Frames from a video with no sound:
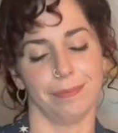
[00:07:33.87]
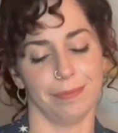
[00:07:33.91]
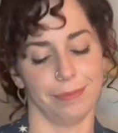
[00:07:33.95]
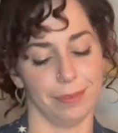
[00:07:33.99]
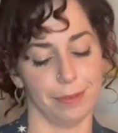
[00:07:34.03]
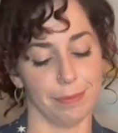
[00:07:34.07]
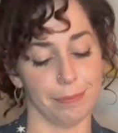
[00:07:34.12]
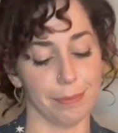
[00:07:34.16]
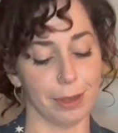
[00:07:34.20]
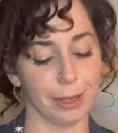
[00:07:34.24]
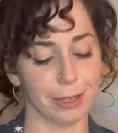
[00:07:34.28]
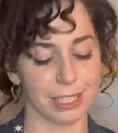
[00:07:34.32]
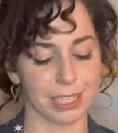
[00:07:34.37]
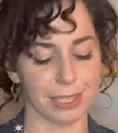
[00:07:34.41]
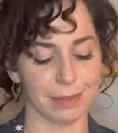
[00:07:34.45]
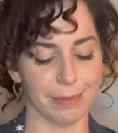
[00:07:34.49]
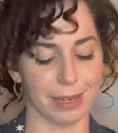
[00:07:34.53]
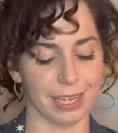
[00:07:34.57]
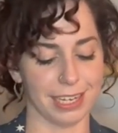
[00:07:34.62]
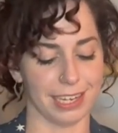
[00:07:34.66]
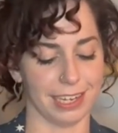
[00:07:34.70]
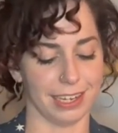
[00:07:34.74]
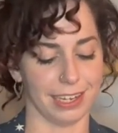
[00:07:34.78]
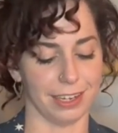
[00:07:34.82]
most of my
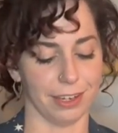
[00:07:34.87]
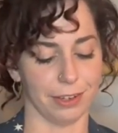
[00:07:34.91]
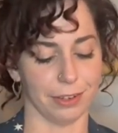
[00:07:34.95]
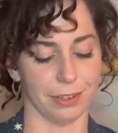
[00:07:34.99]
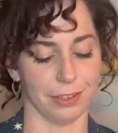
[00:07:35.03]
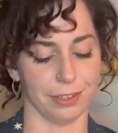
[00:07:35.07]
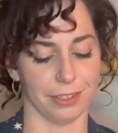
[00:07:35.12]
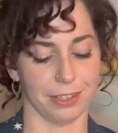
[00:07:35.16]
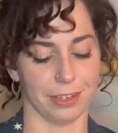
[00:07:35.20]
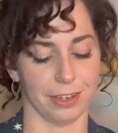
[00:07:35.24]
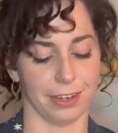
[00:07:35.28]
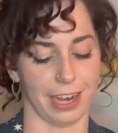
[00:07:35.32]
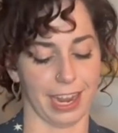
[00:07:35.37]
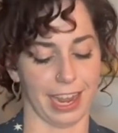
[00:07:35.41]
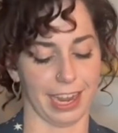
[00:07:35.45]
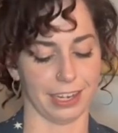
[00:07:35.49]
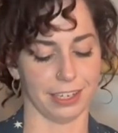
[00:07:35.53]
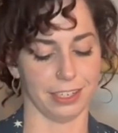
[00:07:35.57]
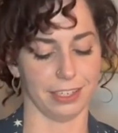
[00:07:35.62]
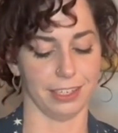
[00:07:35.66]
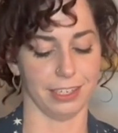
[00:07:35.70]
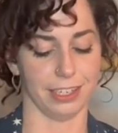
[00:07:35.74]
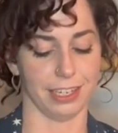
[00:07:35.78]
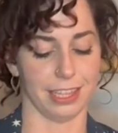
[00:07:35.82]
knitting goals are
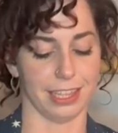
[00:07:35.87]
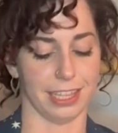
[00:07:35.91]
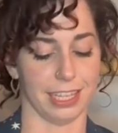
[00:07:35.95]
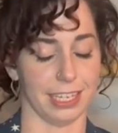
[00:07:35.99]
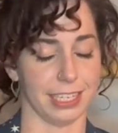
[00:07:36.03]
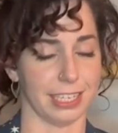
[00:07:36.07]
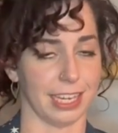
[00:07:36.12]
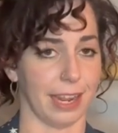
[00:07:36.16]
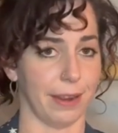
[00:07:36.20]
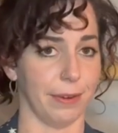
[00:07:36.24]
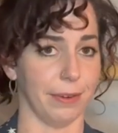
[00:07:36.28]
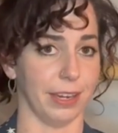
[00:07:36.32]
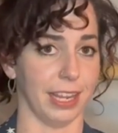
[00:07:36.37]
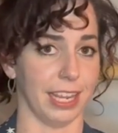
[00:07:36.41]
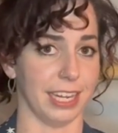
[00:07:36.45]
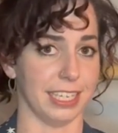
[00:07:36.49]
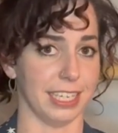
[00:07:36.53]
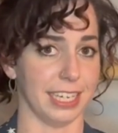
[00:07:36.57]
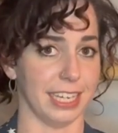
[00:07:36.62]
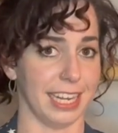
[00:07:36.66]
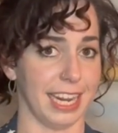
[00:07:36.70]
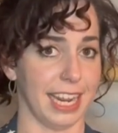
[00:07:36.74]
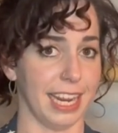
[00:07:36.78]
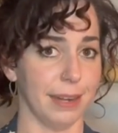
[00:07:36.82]
actually things I would like
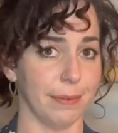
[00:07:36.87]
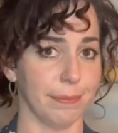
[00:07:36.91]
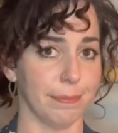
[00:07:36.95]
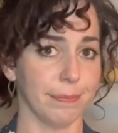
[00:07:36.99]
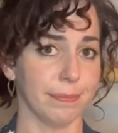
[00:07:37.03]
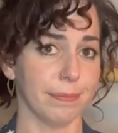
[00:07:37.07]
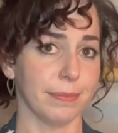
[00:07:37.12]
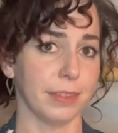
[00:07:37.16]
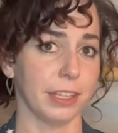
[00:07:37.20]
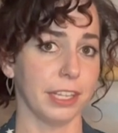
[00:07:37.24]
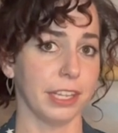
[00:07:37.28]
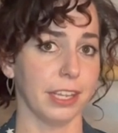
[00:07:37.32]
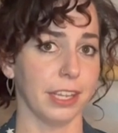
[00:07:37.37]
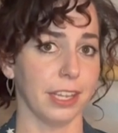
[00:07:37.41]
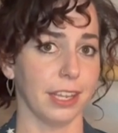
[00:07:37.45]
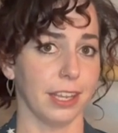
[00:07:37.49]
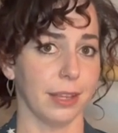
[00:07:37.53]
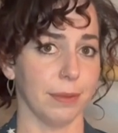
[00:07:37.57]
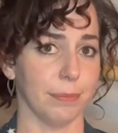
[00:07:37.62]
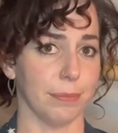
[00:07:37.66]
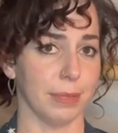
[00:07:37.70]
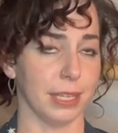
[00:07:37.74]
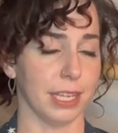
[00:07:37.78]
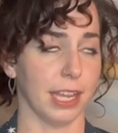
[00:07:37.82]
to knit,
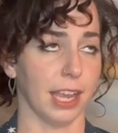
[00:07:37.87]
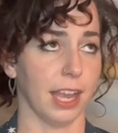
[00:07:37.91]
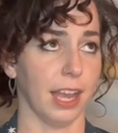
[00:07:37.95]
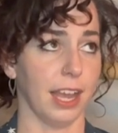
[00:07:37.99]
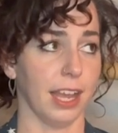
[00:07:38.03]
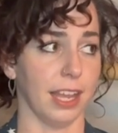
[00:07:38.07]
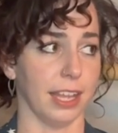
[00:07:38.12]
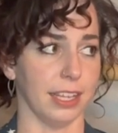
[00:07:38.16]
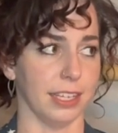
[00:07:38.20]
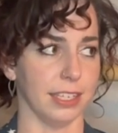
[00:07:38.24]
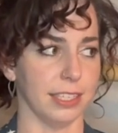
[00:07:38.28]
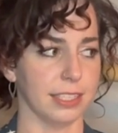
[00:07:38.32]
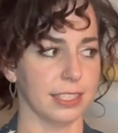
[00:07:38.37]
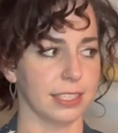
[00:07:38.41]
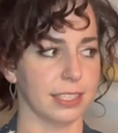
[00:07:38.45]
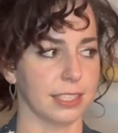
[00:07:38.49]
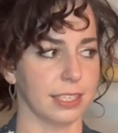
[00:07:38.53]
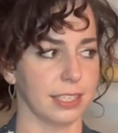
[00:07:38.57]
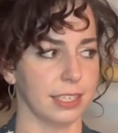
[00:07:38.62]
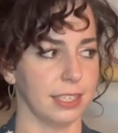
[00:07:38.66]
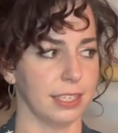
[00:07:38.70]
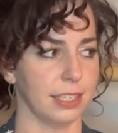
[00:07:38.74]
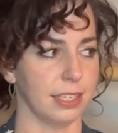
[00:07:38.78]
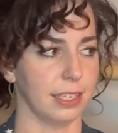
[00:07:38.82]
because
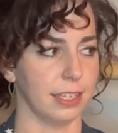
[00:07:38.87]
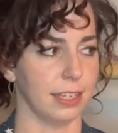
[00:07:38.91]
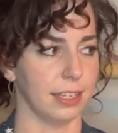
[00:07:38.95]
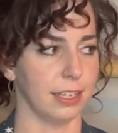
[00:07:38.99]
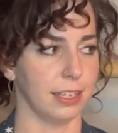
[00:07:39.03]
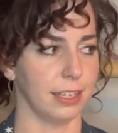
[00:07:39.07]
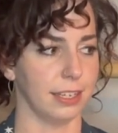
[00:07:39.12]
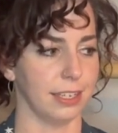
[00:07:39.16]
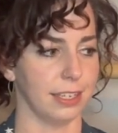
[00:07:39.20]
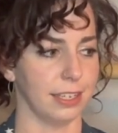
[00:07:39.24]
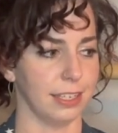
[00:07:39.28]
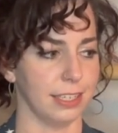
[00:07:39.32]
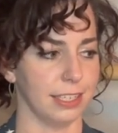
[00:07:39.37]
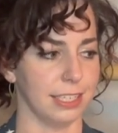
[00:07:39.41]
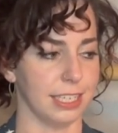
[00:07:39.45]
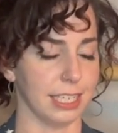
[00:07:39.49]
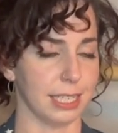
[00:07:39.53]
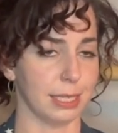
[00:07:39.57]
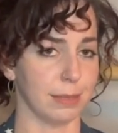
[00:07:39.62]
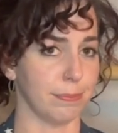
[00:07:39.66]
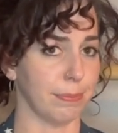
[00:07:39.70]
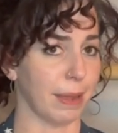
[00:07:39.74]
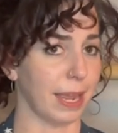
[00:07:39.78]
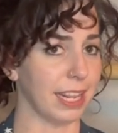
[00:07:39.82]

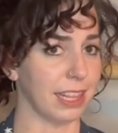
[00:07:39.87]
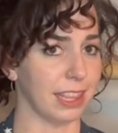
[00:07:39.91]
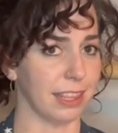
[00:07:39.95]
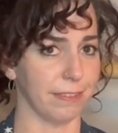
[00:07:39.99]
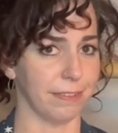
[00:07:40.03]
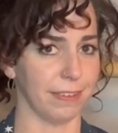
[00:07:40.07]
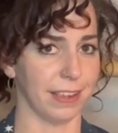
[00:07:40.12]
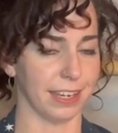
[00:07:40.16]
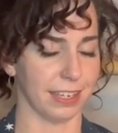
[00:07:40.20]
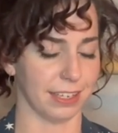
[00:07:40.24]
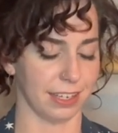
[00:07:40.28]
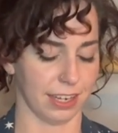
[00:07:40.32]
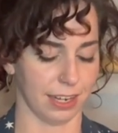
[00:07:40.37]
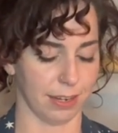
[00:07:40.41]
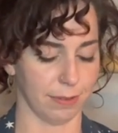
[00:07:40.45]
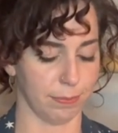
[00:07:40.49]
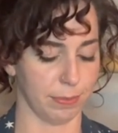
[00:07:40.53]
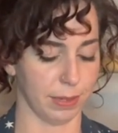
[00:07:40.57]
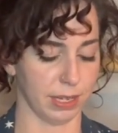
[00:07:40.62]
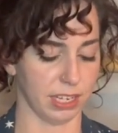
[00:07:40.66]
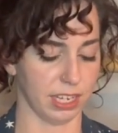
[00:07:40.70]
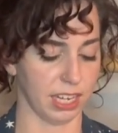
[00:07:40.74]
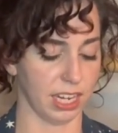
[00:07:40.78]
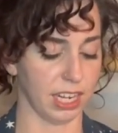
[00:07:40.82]
despite the fact I've
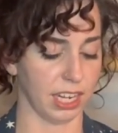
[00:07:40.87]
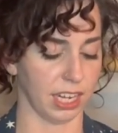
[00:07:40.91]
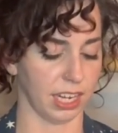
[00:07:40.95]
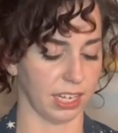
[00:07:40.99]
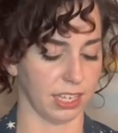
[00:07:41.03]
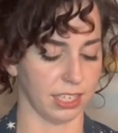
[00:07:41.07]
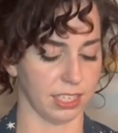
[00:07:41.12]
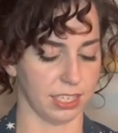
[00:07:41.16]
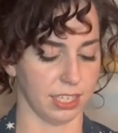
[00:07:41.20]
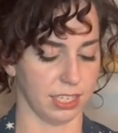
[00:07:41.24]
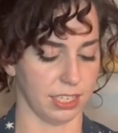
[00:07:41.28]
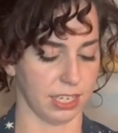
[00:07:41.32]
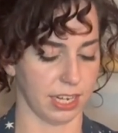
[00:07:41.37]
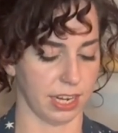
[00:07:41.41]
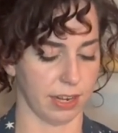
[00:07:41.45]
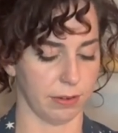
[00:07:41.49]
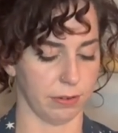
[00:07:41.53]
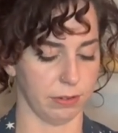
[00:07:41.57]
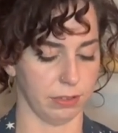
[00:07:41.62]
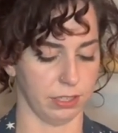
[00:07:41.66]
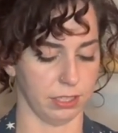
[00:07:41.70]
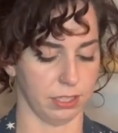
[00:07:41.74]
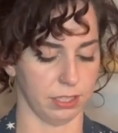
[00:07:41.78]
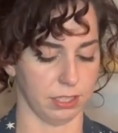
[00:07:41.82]
been knitting since I
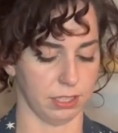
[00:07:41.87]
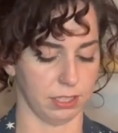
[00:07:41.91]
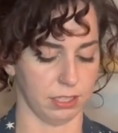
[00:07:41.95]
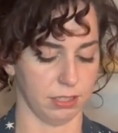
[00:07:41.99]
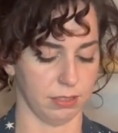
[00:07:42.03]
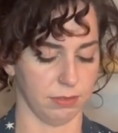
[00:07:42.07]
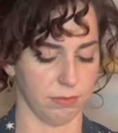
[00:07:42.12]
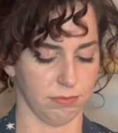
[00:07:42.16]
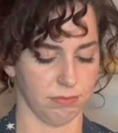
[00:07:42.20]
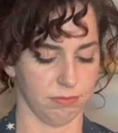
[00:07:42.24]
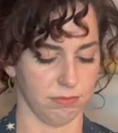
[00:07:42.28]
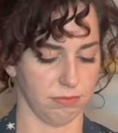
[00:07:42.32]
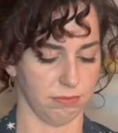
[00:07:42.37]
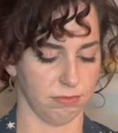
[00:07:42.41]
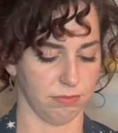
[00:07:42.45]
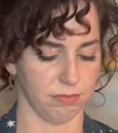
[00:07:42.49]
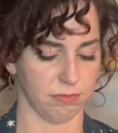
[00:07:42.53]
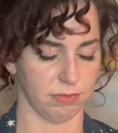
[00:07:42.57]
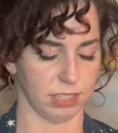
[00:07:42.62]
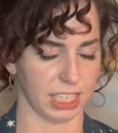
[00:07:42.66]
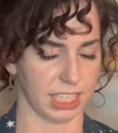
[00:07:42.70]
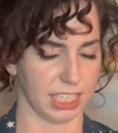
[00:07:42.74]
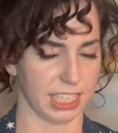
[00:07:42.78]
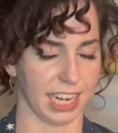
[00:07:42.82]
was
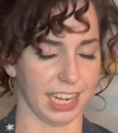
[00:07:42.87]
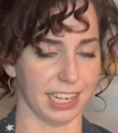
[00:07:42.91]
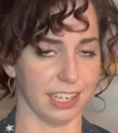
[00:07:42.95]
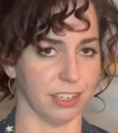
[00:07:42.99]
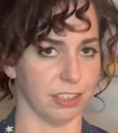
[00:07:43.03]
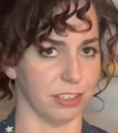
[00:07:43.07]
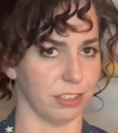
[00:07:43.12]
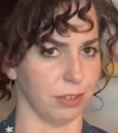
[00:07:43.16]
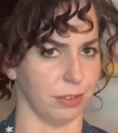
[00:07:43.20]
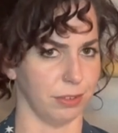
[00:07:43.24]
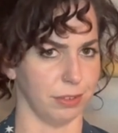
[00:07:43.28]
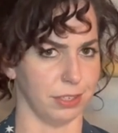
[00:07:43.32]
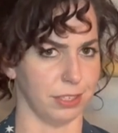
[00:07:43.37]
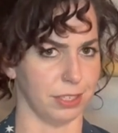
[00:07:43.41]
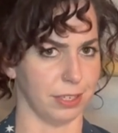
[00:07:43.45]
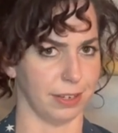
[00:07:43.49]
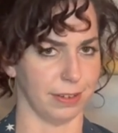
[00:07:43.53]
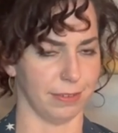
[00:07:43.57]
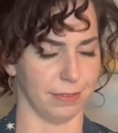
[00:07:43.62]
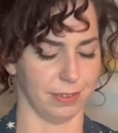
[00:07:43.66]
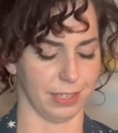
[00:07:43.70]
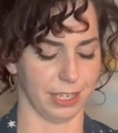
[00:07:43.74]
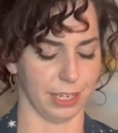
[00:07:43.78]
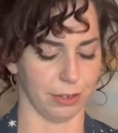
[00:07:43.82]
like 10 years old, so
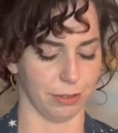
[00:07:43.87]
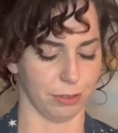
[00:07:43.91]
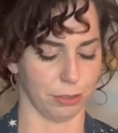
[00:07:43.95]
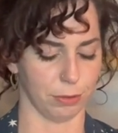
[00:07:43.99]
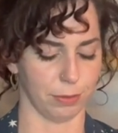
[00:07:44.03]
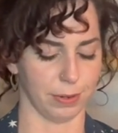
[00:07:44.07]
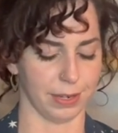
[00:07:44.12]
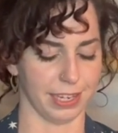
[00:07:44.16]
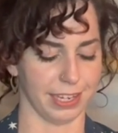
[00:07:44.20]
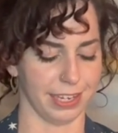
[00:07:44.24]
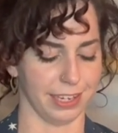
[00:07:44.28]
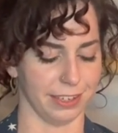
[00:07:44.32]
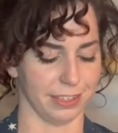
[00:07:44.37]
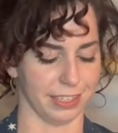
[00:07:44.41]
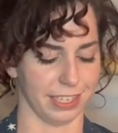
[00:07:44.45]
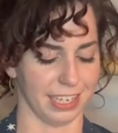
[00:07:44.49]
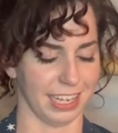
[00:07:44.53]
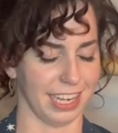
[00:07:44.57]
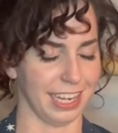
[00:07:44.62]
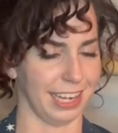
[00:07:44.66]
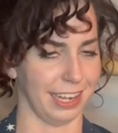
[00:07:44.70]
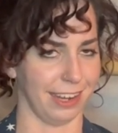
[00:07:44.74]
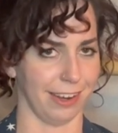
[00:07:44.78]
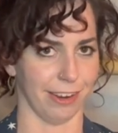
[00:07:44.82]
20 years of
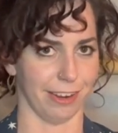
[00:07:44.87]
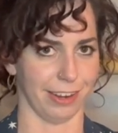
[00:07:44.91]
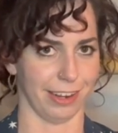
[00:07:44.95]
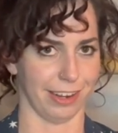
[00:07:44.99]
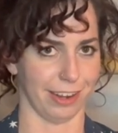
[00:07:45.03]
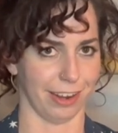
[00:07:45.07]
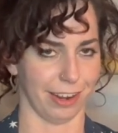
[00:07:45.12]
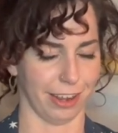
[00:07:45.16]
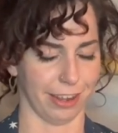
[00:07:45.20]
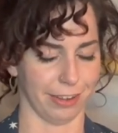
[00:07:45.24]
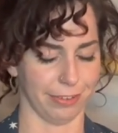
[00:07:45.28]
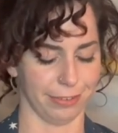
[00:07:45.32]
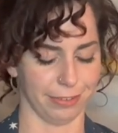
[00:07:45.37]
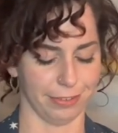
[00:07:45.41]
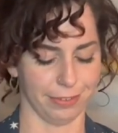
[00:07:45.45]
knitting on and off,